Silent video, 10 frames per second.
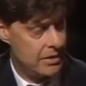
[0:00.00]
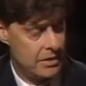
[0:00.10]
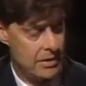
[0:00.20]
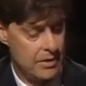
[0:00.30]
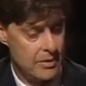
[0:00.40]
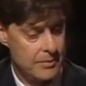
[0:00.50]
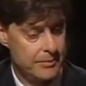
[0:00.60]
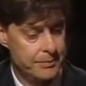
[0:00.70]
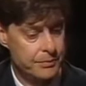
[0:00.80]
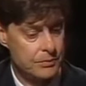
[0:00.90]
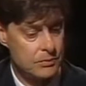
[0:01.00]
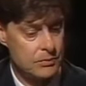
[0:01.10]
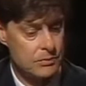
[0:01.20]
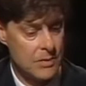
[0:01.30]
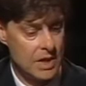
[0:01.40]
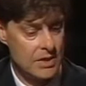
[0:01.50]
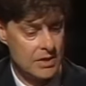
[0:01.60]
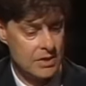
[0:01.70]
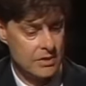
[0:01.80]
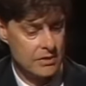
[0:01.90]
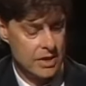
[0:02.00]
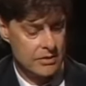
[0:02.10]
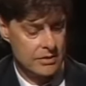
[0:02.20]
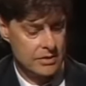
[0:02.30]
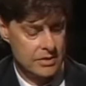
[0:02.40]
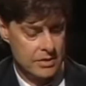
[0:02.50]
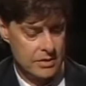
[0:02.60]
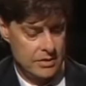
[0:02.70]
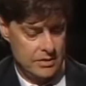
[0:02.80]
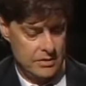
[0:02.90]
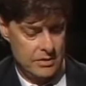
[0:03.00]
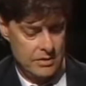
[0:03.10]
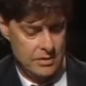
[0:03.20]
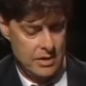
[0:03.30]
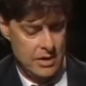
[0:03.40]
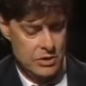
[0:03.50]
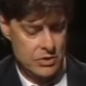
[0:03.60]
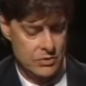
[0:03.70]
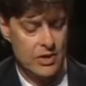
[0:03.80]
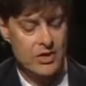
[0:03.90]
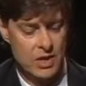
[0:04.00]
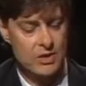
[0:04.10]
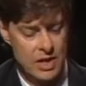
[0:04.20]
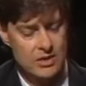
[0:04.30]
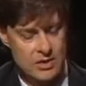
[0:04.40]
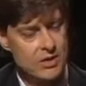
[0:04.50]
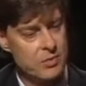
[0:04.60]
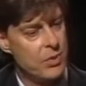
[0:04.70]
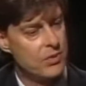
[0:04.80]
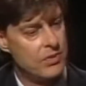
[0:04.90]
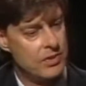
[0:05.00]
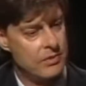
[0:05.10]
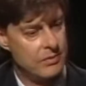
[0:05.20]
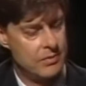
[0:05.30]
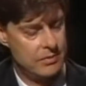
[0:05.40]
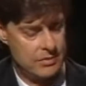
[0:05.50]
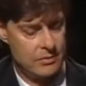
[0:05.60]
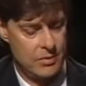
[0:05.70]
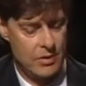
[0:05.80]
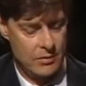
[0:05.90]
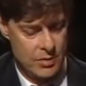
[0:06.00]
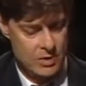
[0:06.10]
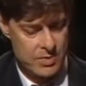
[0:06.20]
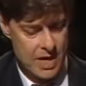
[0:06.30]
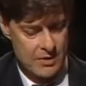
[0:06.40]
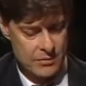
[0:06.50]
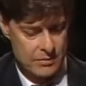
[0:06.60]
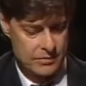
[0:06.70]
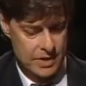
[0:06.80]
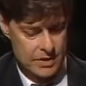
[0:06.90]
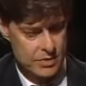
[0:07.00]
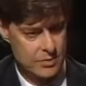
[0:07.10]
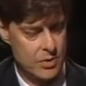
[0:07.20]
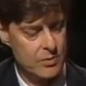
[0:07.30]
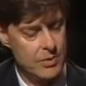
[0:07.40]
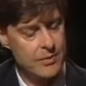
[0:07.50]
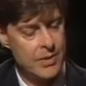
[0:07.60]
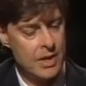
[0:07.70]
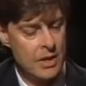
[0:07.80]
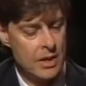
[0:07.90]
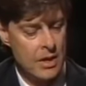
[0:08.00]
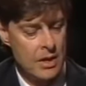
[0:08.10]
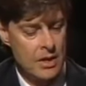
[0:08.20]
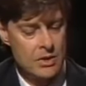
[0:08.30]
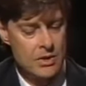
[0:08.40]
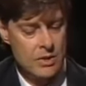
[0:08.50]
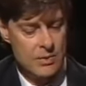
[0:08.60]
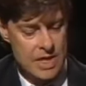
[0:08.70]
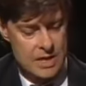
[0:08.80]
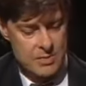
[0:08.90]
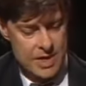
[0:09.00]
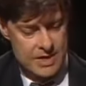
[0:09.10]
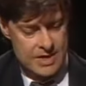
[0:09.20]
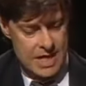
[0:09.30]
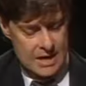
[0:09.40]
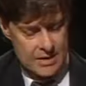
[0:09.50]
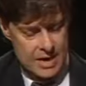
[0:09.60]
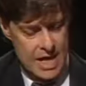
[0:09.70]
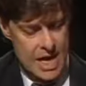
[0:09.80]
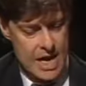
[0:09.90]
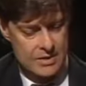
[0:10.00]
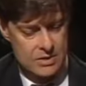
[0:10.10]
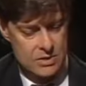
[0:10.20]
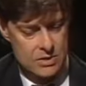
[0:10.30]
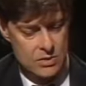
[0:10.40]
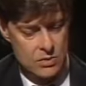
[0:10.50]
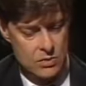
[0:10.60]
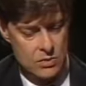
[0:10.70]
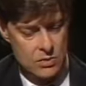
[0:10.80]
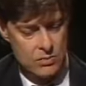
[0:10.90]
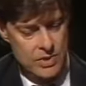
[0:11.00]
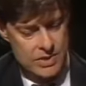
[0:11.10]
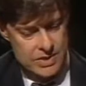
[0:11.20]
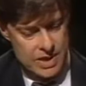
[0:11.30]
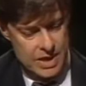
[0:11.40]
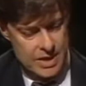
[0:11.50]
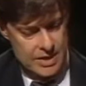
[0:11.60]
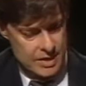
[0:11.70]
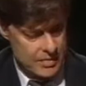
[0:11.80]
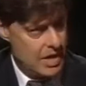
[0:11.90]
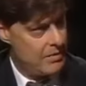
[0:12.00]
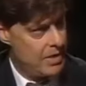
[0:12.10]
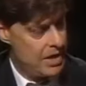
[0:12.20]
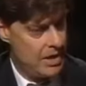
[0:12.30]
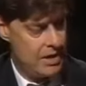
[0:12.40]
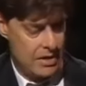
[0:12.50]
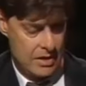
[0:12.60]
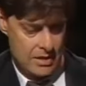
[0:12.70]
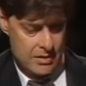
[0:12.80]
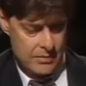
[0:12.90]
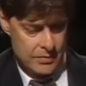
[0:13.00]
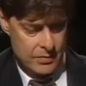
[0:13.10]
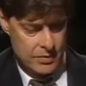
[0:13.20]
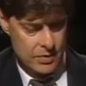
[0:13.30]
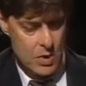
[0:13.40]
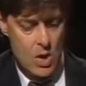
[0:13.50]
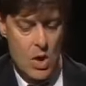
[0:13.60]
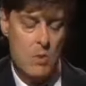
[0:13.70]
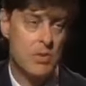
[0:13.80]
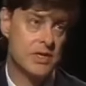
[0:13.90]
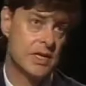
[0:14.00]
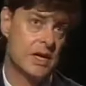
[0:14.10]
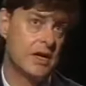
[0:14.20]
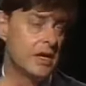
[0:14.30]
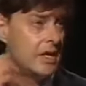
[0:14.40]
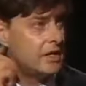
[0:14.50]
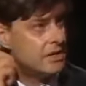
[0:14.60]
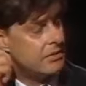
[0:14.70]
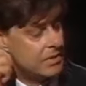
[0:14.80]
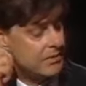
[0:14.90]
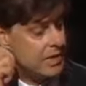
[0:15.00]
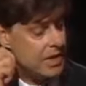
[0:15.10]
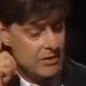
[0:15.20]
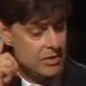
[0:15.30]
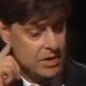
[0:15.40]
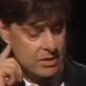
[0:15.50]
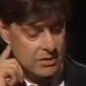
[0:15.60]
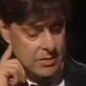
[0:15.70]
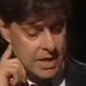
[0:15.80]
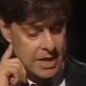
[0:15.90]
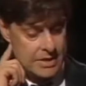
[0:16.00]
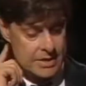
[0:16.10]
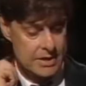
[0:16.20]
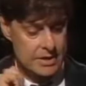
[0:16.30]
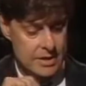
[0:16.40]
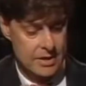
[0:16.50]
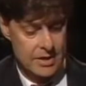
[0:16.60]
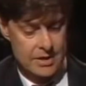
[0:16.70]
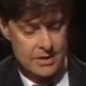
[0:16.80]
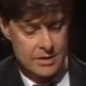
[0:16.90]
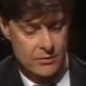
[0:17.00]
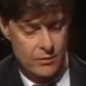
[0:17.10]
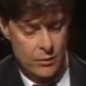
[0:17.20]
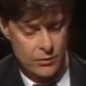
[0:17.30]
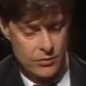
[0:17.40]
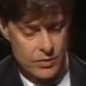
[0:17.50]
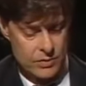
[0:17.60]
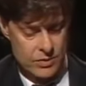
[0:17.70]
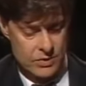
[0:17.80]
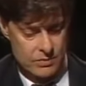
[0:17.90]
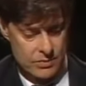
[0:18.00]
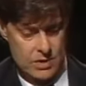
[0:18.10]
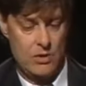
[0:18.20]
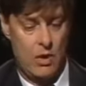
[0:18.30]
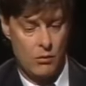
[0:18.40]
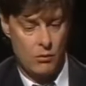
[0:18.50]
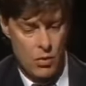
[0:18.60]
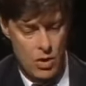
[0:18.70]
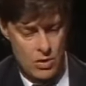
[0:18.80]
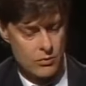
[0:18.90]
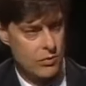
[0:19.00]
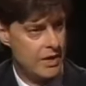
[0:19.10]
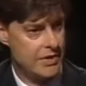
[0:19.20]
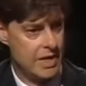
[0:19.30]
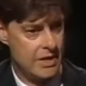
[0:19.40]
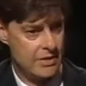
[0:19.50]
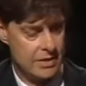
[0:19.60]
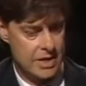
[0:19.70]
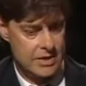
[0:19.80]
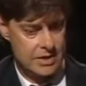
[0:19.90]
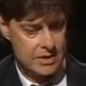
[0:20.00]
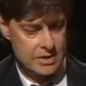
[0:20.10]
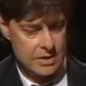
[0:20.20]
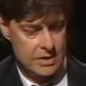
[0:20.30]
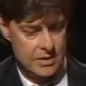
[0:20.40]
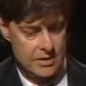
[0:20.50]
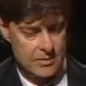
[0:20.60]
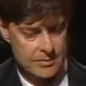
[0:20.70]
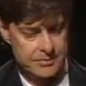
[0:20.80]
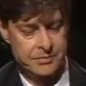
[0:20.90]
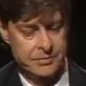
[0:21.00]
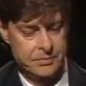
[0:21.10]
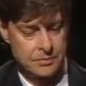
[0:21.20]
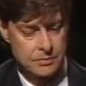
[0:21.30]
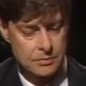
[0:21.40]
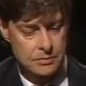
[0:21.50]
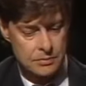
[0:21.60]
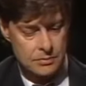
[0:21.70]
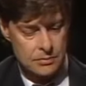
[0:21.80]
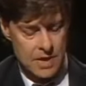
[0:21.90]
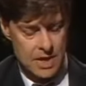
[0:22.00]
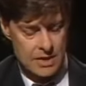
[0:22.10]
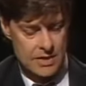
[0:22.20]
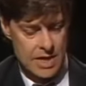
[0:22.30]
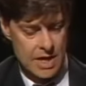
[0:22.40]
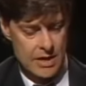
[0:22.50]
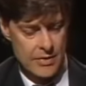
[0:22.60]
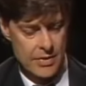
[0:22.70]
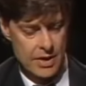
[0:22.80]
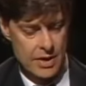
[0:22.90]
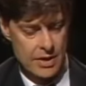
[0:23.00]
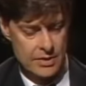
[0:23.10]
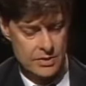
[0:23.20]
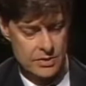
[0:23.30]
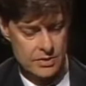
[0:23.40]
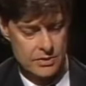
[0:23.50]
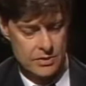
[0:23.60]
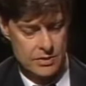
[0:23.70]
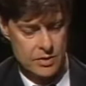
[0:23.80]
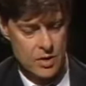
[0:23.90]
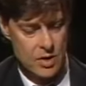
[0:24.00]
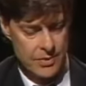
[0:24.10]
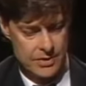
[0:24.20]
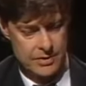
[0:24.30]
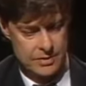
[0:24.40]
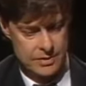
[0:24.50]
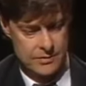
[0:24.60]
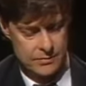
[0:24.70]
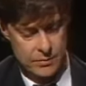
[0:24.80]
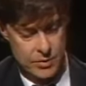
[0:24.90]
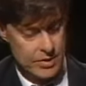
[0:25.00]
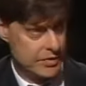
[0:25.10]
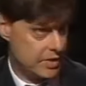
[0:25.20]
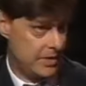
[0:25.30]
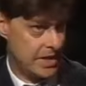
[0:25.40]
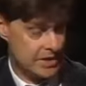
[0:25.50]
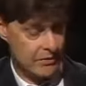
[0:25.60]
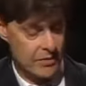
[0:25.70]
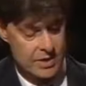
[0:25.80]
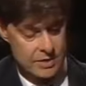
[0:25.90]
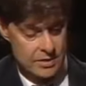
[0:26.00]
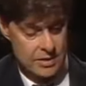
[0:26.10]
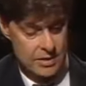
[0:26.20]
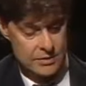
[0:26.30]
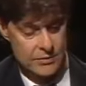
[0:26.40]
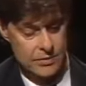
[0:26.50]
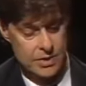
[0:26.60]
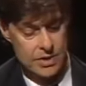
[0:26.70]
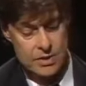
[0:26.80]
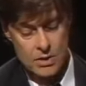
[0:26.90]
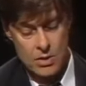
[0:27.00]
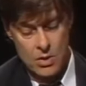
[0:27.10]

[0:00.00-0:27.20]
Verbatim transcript: Um, it's you know now it's uh, a notional. It's, it's it's the border of the of the West Bank from Israel proper. So it'll be taken to places like that, to Masada maybe. Um, What's Masada? Masada is, oh, it's a very interesting place. It's, uh, it's this fortress, well, it's a, a rock rising out of the desert. Um, in the south, and it's on the top of the sort of ruins that have been excavated in the last few years.